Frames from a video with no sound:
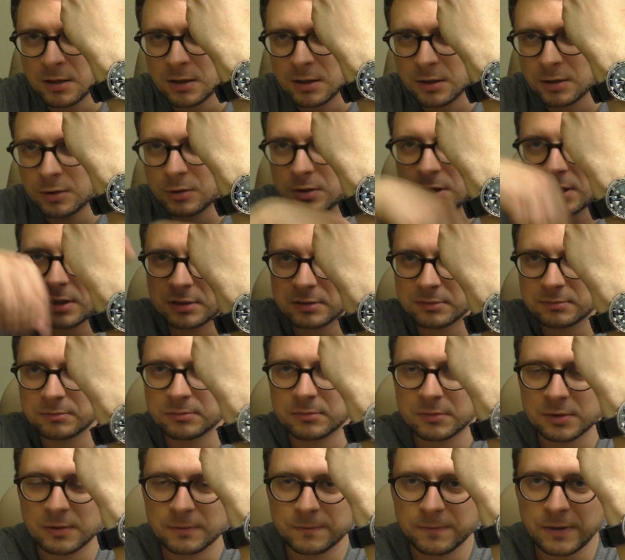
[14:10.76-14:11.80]
you can
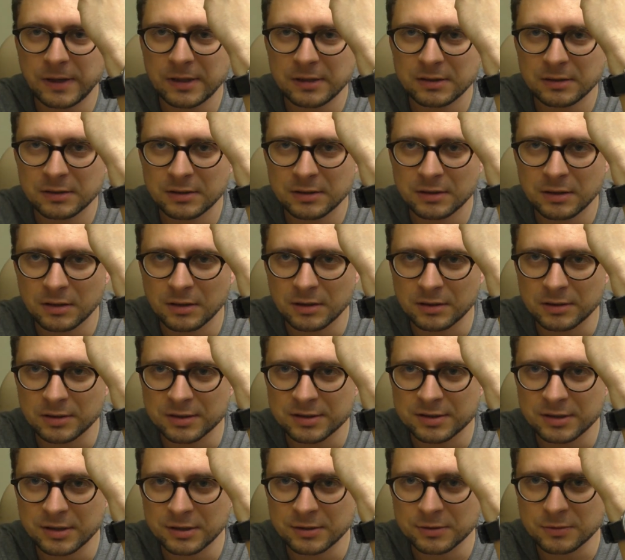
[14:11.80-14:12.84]
find the, the
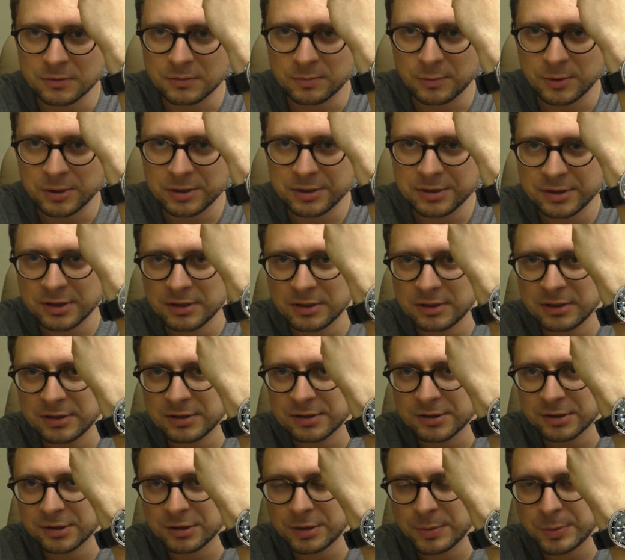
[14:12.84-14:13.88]
size of my wrist in the
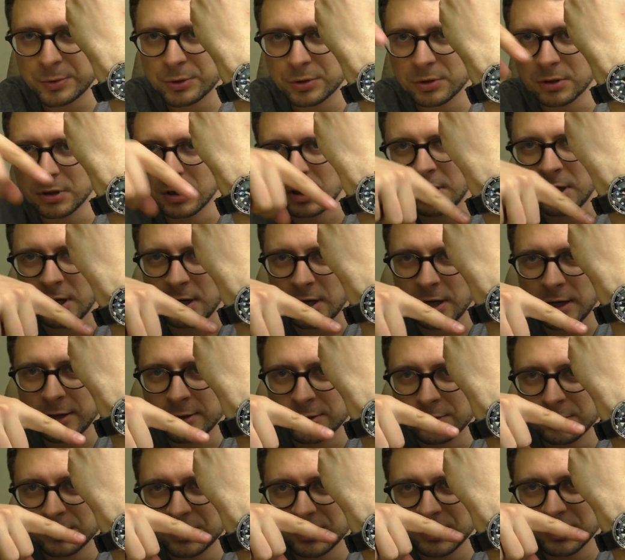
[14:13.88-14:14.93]
description,
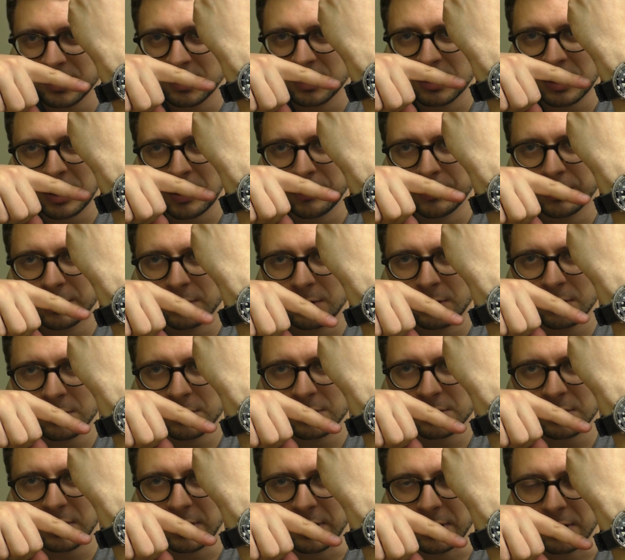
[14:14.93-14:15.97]
and you see how it
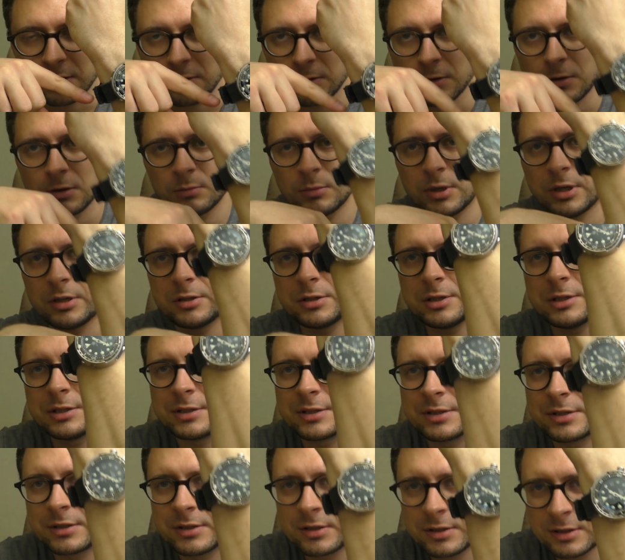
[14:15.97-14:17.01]
looks like on my
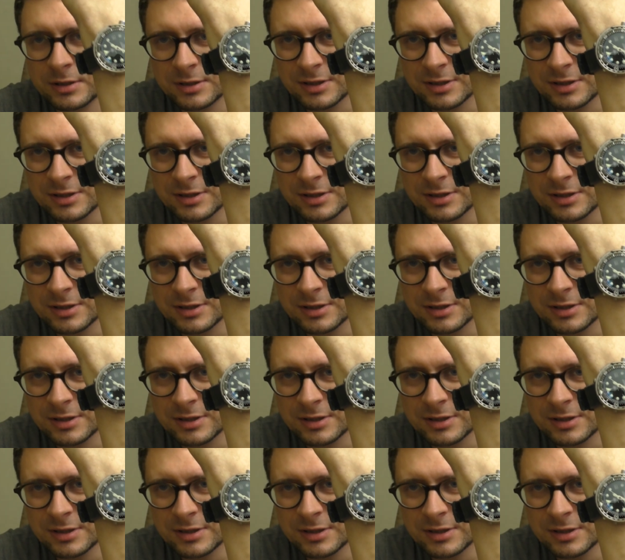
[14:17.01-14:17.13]
wrist.